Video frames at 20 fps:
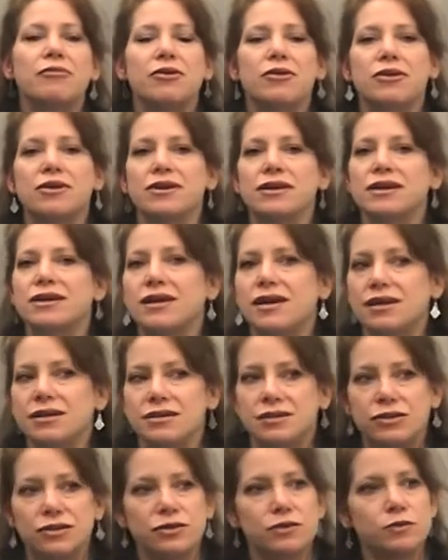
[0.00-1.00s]
Or a
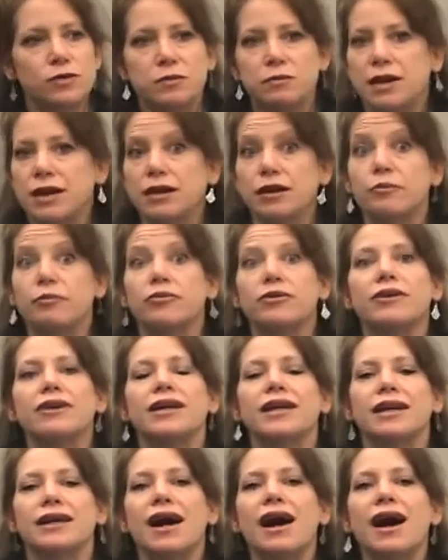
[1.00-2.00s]
student would make a
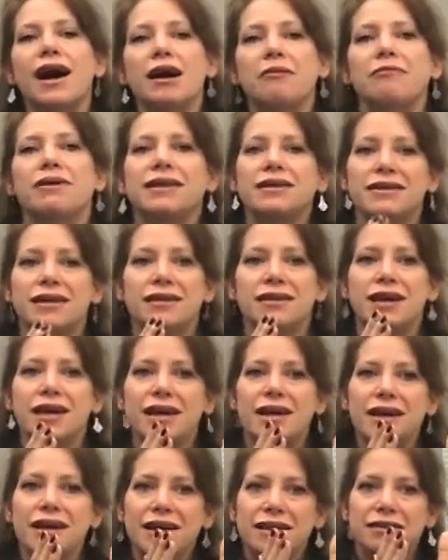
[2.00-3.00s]
brilliant comment, and
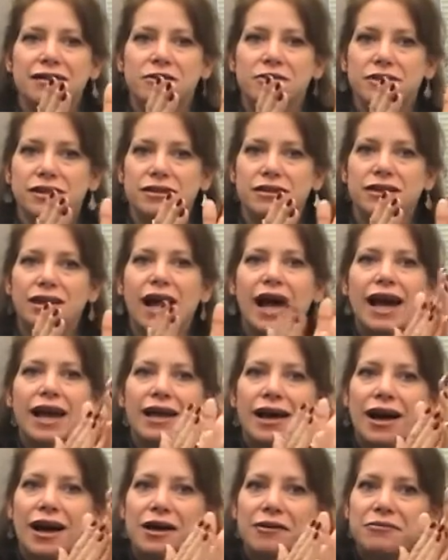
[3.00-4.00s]
there was a little
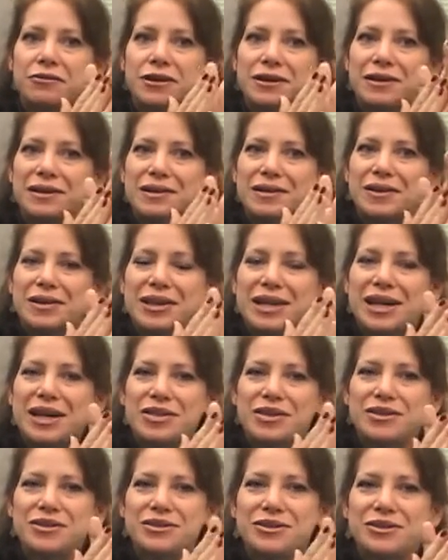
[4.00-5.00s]
icon where it looked like
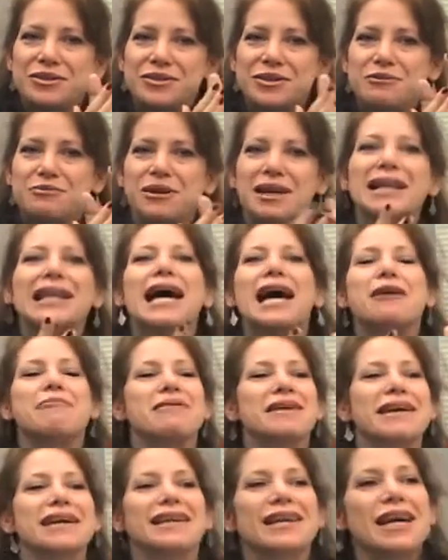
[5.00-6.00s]
the students were
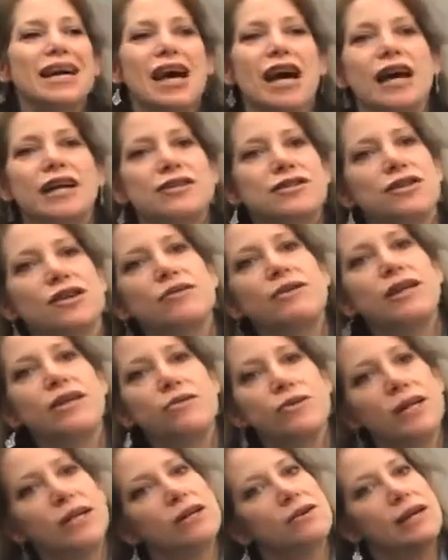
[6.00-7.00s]
clapping. And so,
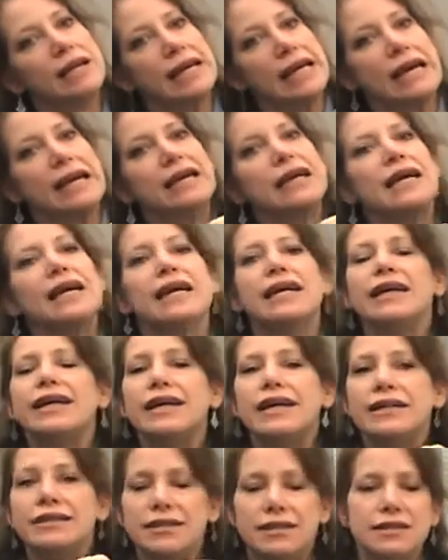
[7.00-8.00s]
again,
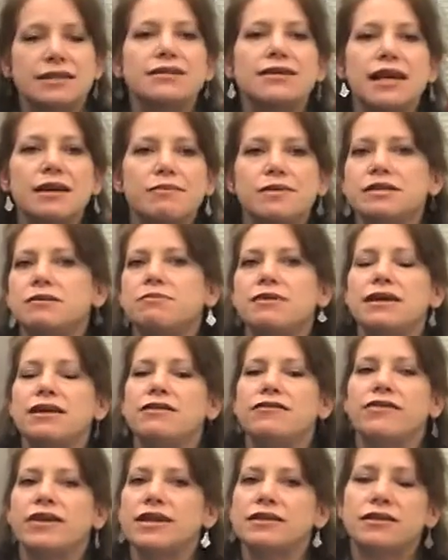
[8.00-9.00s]
is it the same as
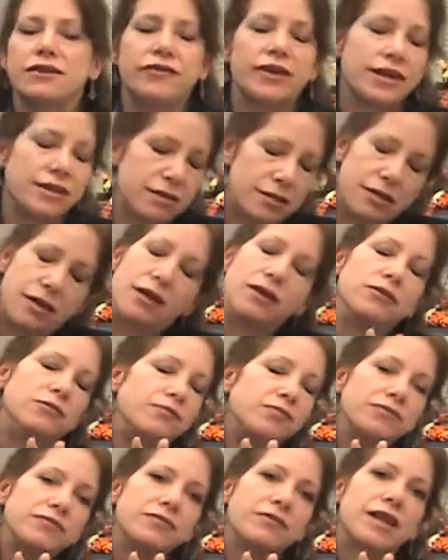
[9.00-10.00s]
being face-to-face? No.
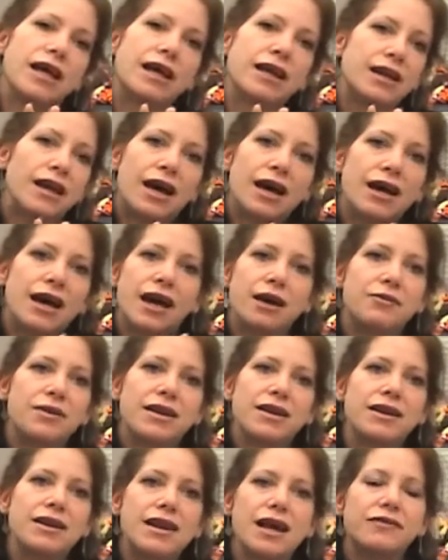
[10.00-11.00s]
And I
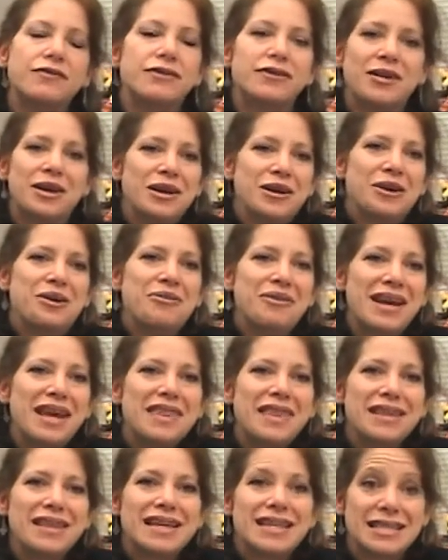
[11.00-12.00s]
would never agree
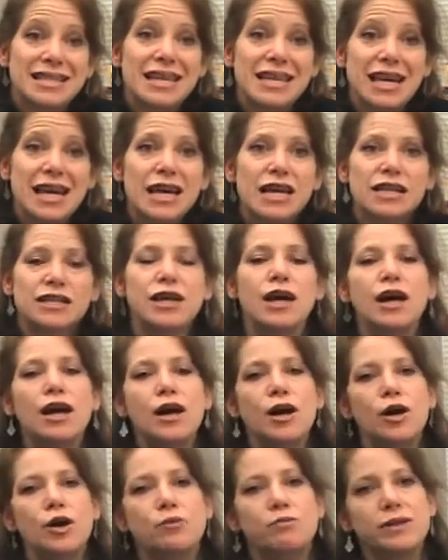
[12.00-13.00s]
that that's the case.
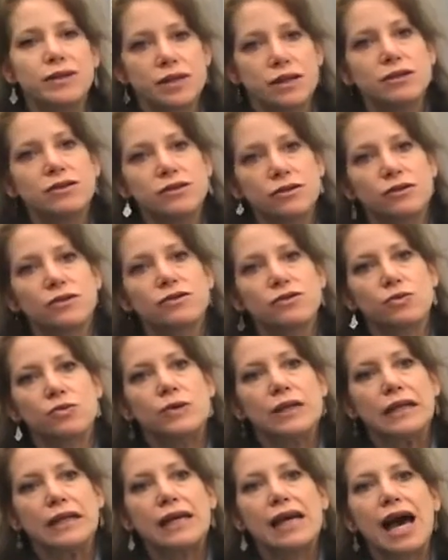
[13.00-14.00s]
But the students
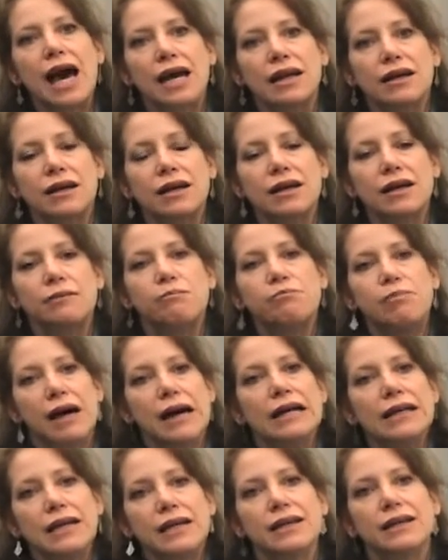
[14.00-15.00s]
really had a
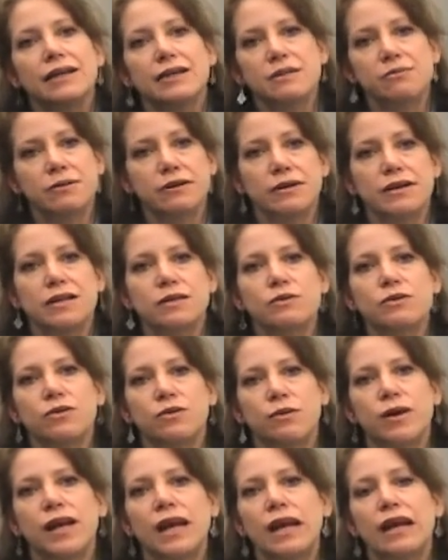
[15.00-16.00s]
bonding experience
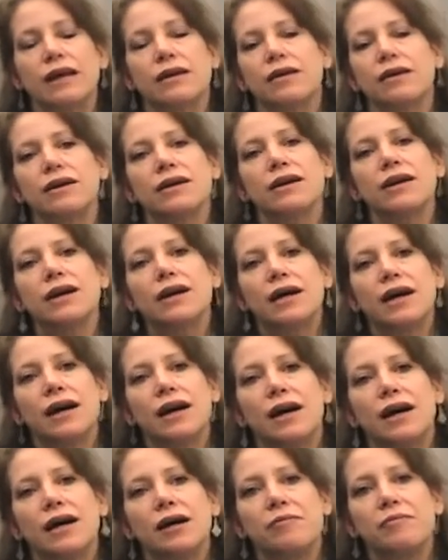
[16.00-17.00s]
with one another.
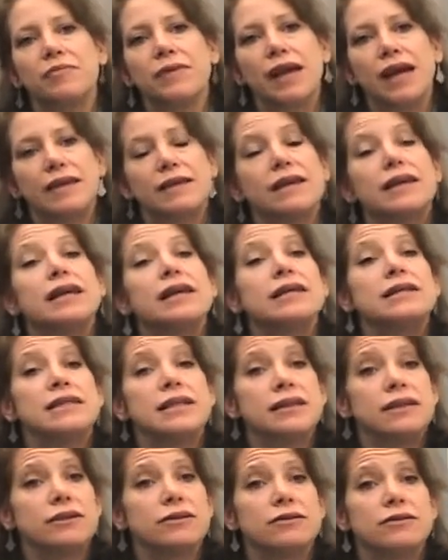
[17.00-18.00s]
And it
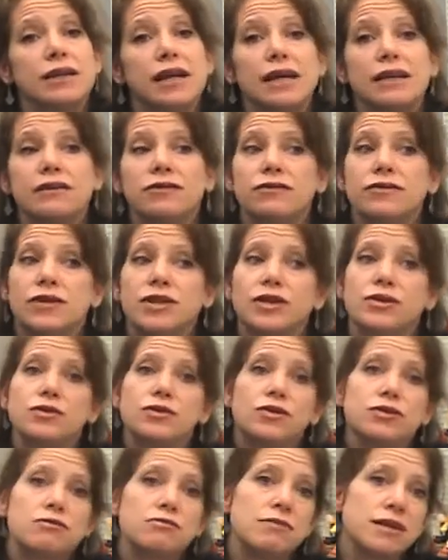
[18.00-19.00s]
continued. And for those
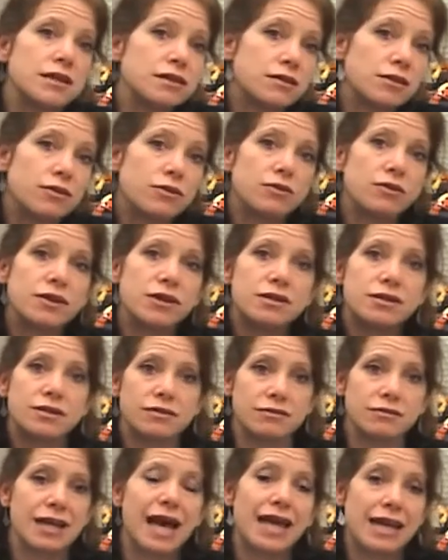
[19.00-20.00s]
who missed the course
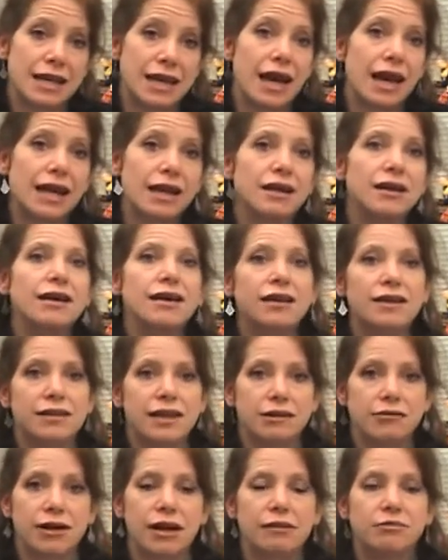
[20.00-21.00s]
that night,
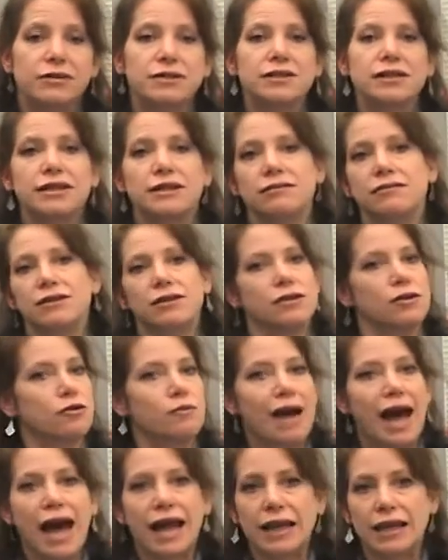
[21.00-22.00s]
they were able to go
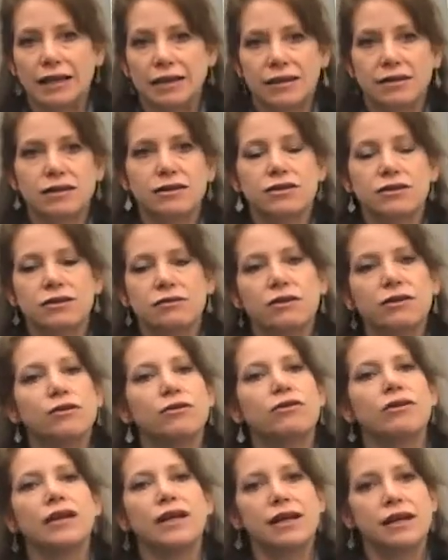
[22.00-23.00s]
back and listen to the
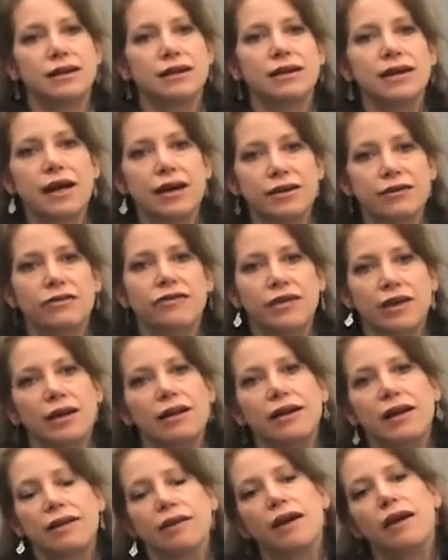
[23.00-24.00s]
recording and kind of
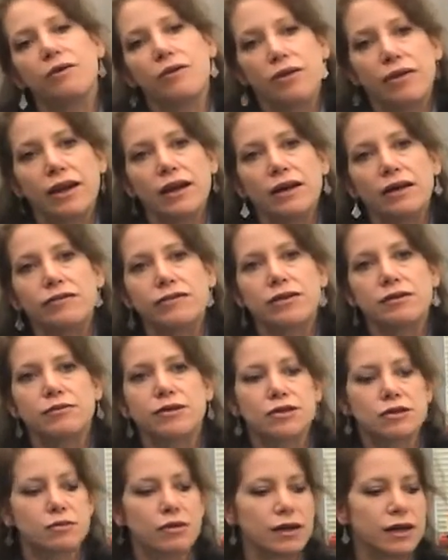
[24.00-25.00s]
feel like they were there for the
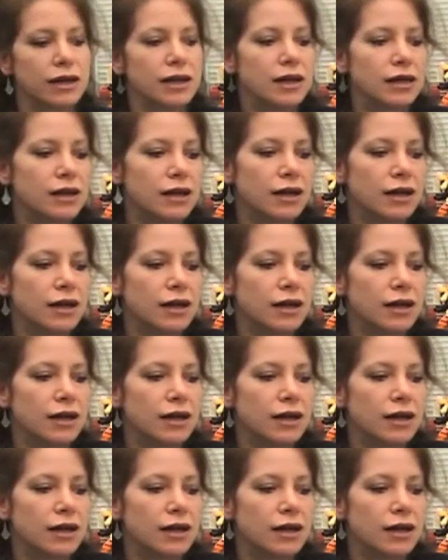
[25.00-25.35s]
most part.